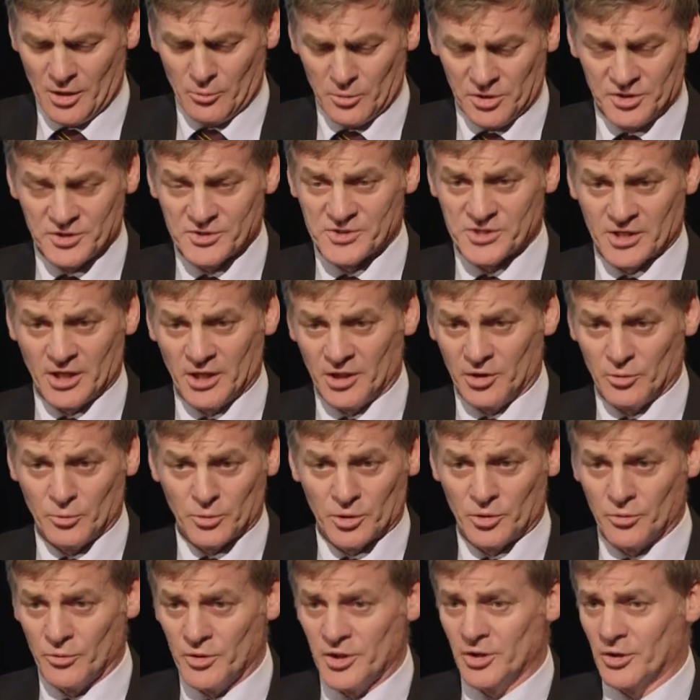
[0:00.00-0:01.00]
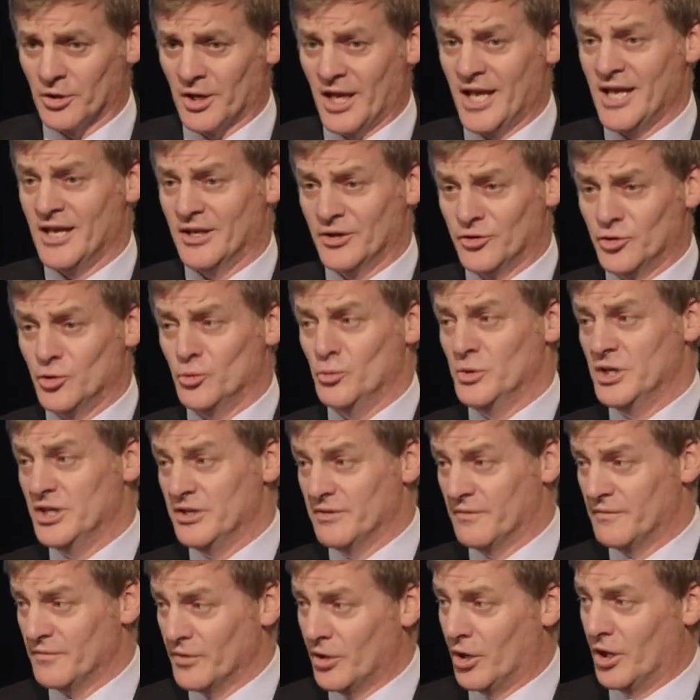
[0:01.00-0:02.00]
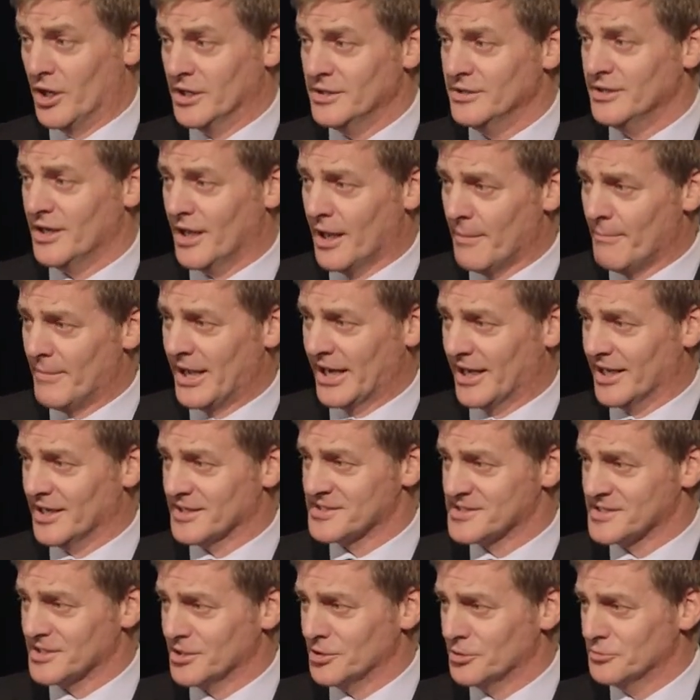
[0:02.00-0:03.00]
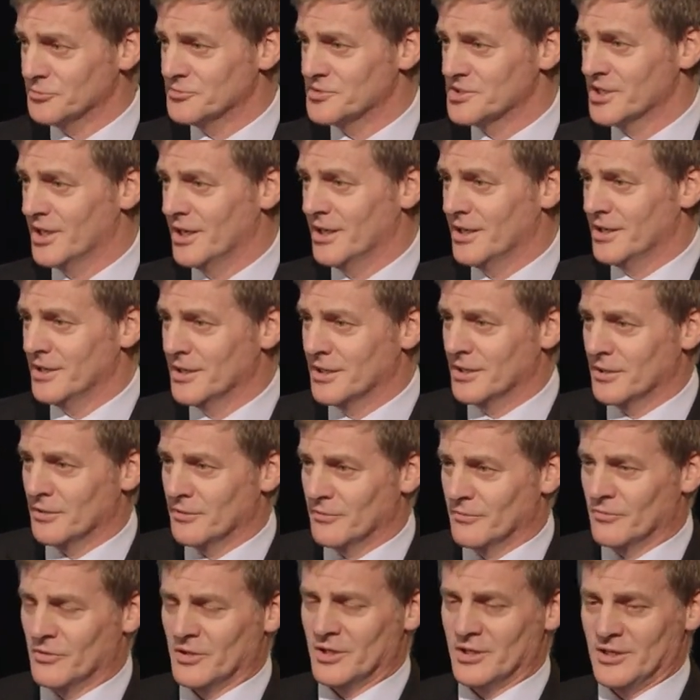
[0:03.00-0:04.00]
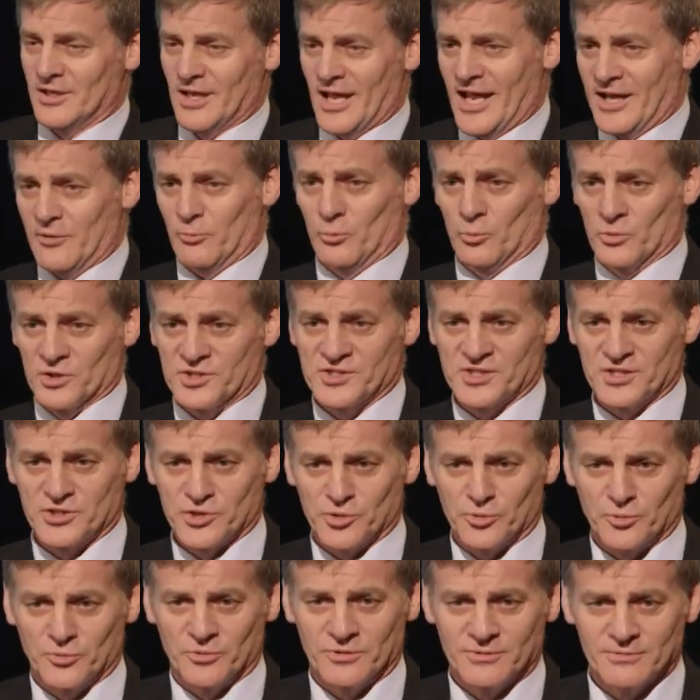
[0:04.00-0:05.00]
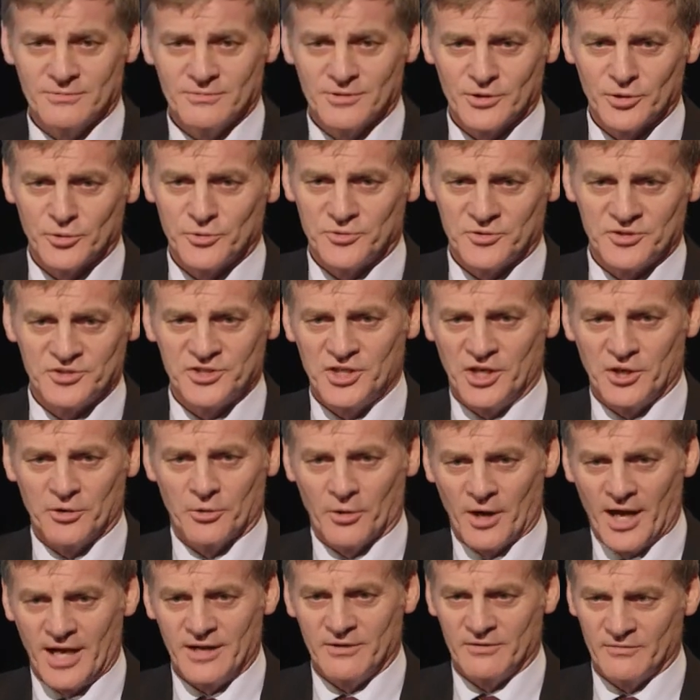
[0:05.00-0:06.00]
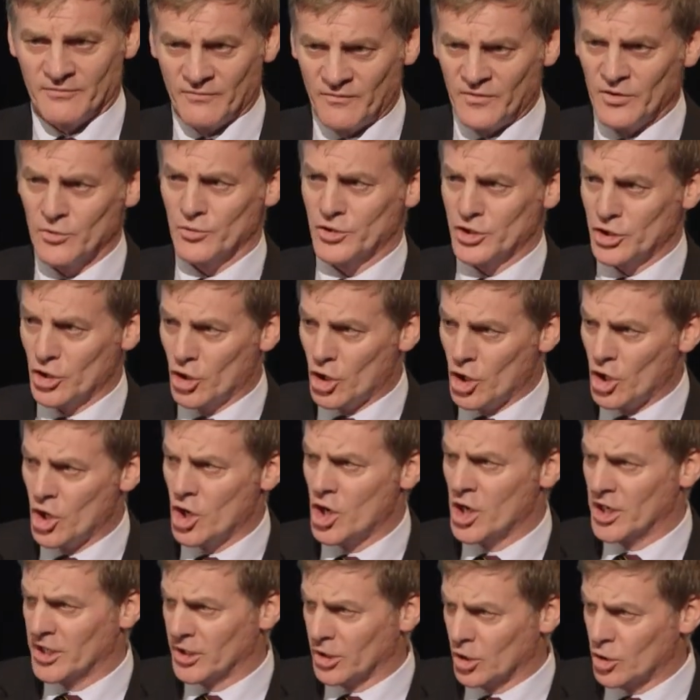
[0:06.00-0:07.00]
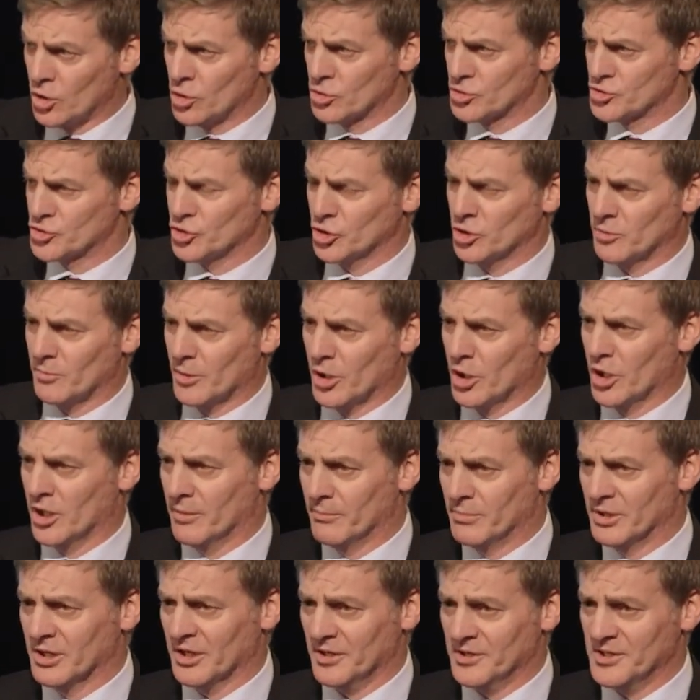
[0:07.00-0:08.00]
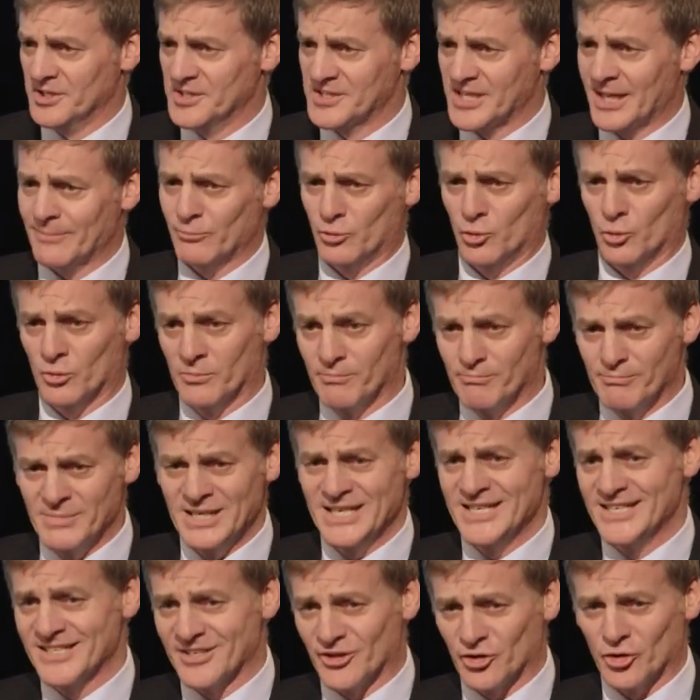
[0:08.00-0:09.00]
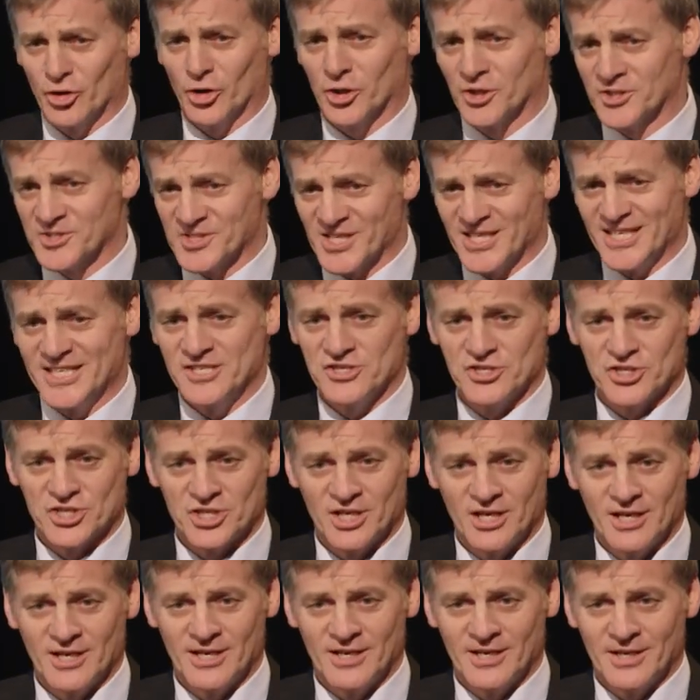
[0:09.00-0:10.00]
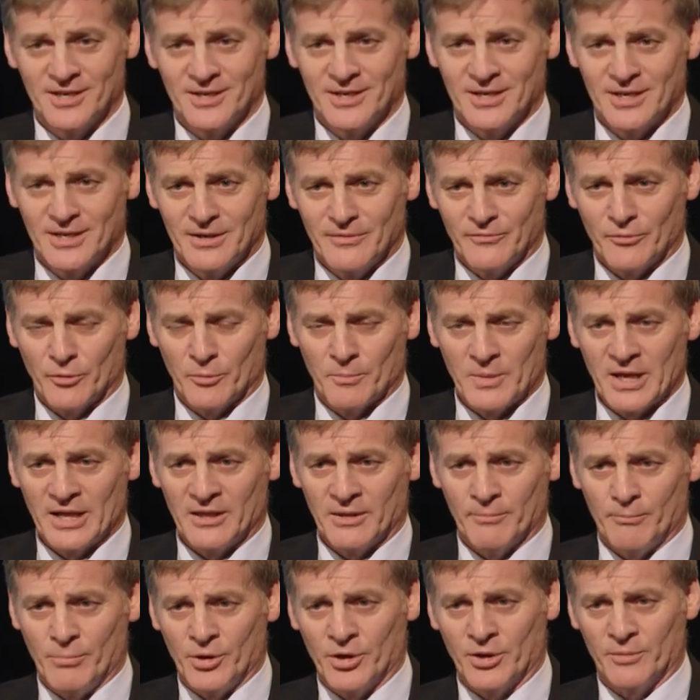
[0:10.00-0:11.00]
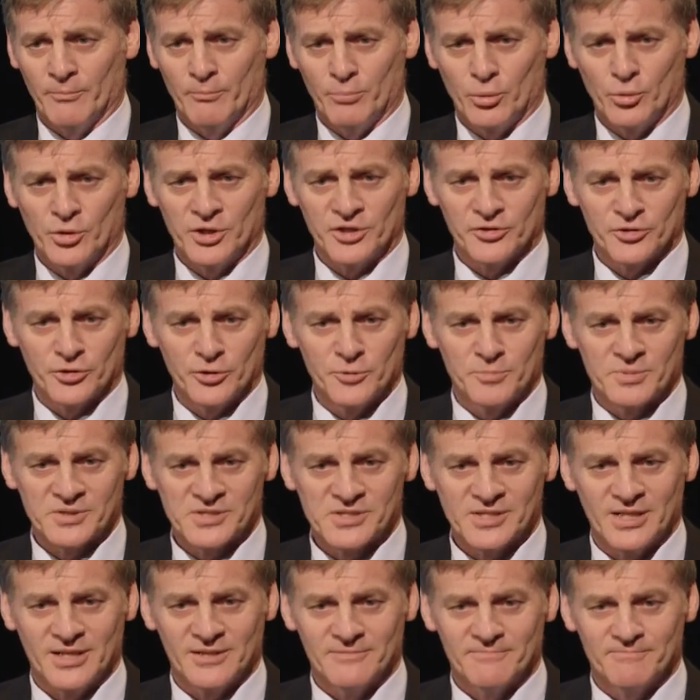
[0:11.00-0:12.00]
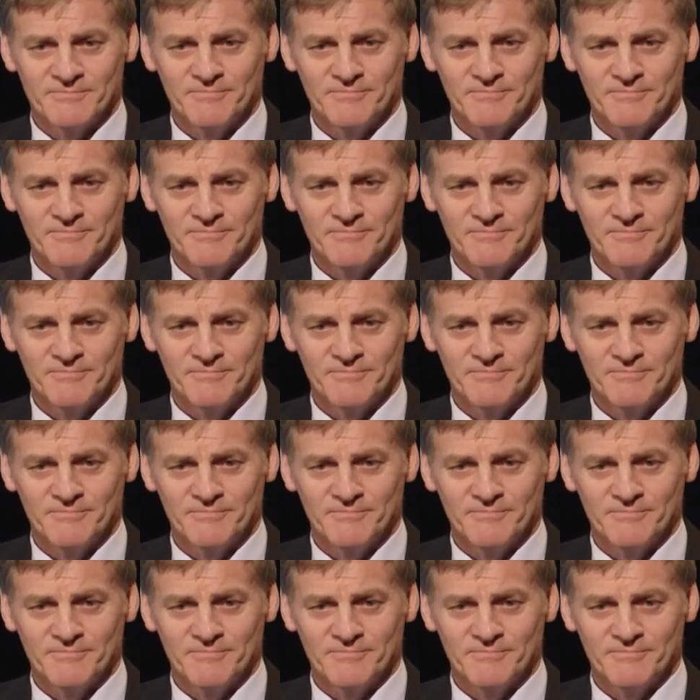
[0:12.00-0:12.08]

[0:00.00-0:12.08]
we're just going to agree on how do we define among ourselves the at-risk children who generate very high long-term liabilities, up to $1 million each for about the bottom 0.2%.